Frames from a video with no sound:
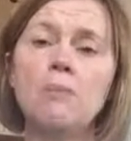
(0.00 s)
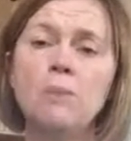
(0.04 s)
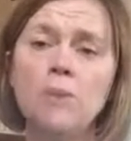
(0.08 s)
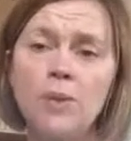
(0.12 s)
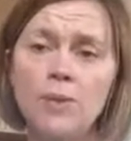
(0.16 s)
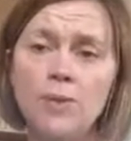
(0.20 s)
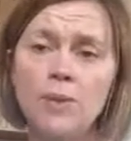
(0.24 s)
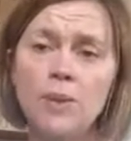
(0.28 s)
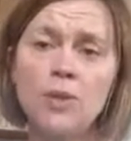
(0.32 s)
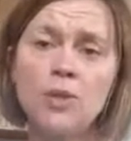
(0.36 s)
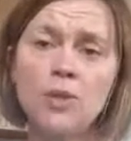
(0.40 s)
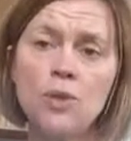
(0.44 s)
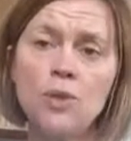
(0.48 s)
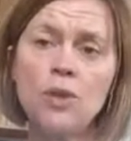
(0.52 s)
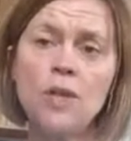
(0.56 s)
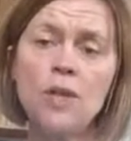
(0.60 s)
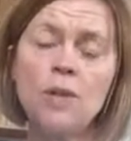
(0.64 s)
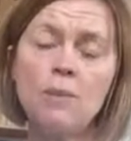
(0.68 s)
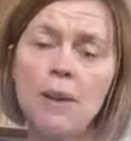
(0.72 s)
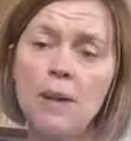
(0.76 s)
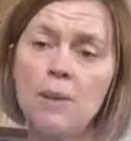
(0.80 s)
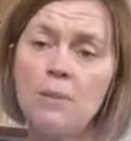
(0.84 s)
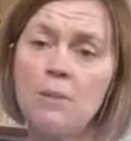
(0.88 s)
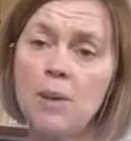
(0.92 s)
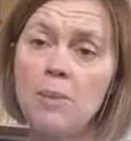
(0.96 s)
But we're talking
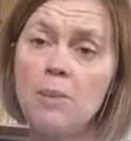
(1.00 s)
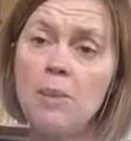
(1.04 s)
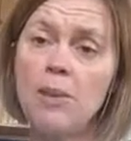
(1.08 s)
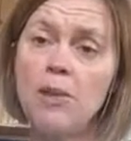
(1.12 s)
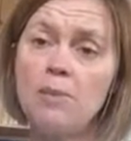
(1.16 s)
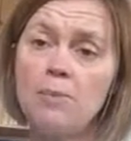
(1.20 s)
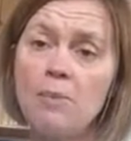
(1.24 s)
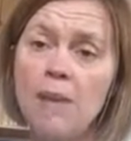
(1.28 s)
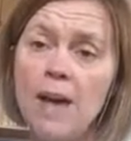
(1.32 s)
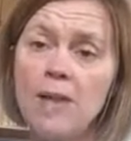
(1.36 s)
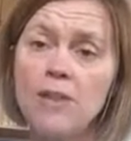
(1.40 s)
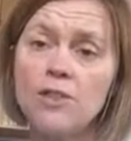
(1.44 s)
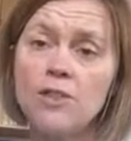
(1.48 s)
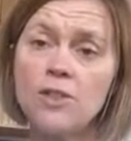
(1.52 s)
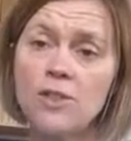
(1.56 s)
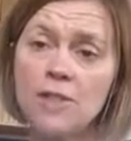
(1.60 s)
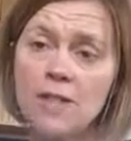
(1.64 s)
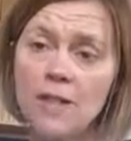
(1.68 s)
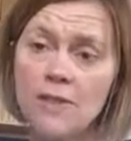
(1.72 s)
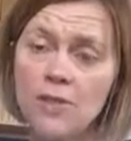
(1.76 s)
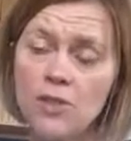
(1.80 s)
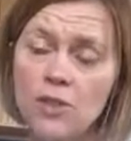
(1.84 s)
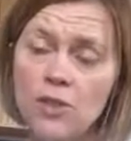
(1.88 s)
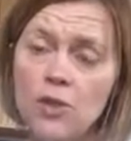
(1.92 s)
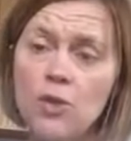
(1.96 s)
about people who might just
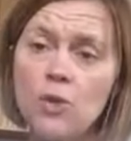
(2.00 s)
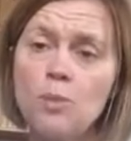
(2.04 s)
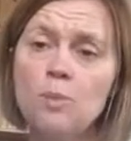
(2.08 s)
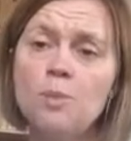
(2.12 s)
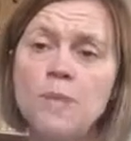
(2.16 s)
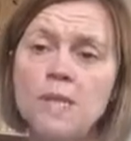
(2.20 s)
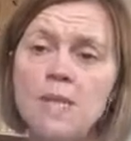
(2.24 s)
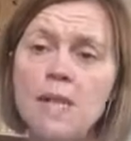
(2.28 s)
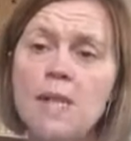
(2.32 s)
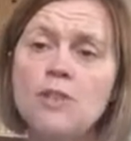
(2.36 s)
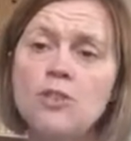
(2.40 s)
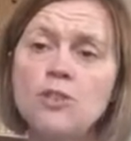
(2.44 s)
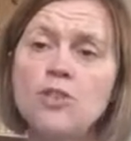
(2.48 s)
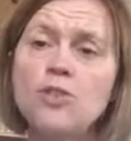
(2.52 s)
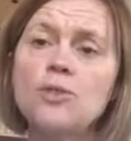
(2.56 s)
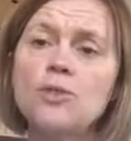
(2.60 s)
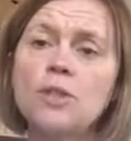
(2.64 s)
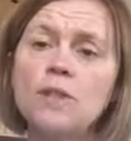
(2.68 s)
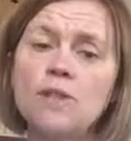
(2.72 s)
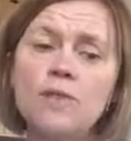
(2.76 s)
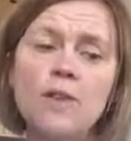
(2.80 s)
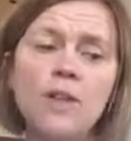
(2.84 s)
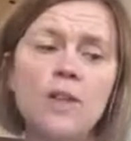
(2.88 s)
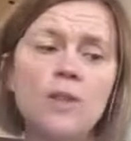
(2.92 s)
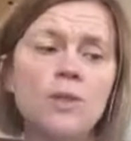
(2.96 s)
have substantial
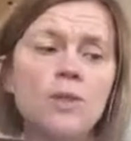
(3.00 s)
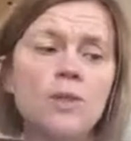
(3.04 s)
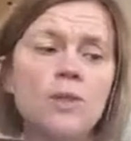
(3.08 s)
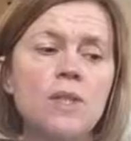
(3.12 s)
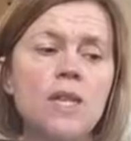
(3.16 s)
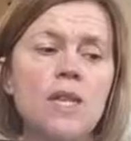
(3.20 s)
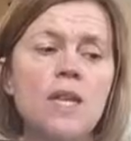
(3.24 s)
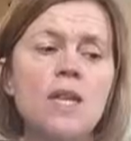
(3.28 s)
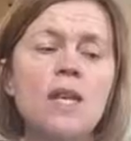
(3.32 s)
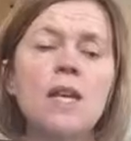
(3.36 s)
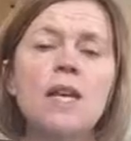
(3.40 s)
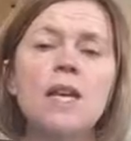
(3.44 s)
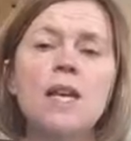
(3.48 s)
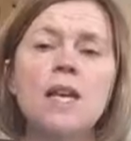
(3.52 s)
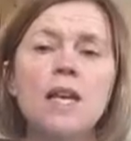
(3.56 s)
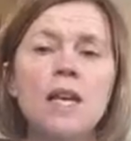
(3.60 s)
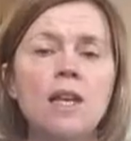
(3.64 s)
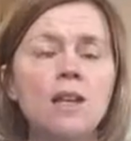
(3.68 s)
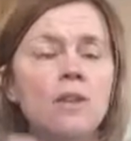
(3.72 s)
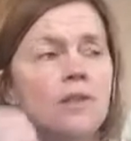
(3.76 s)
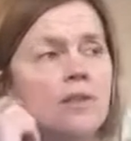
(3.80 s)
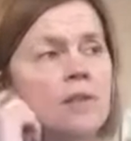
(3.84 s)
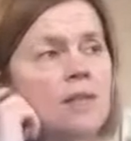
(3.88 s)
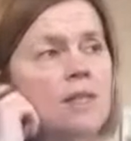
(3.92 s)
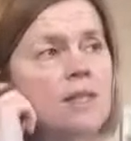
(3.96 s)
difficulty
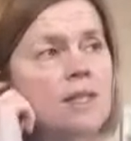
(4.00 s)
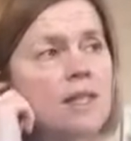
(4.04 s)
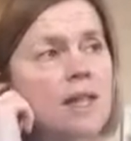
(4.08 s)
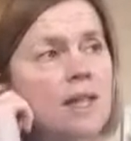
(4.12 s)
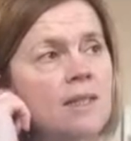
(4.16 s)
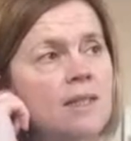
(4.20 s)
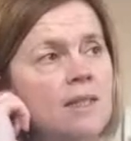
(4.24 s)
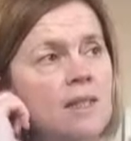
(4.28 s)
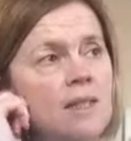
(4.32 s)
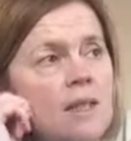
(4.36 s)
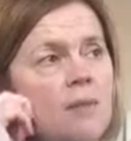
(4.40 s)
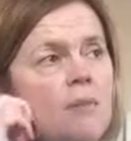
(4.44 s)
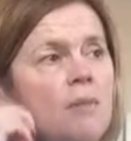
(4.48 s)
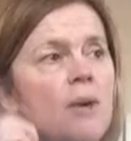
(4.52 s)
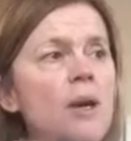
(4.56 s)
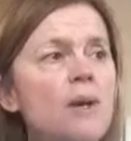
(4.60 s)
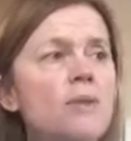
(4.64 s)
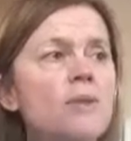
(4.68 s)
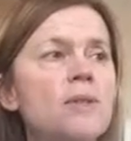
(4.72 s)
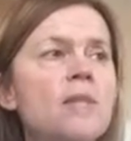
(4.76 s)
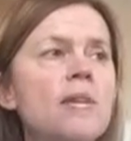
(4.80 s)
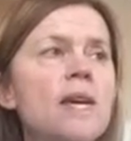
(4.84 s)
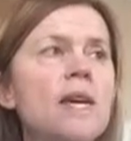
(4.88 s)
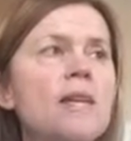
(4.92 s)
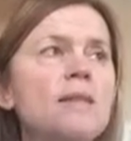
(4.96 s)
in understanding the
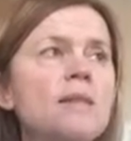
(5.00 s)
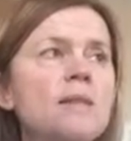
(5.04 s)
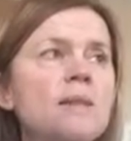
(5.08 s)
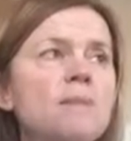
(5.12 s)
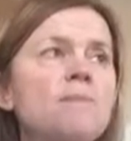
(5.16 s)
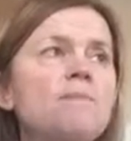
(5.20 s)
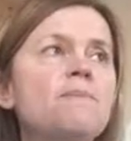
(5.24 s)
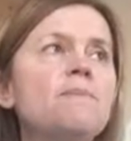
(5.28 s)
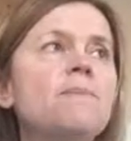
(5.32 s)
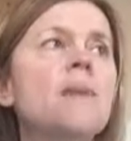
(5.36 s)
process.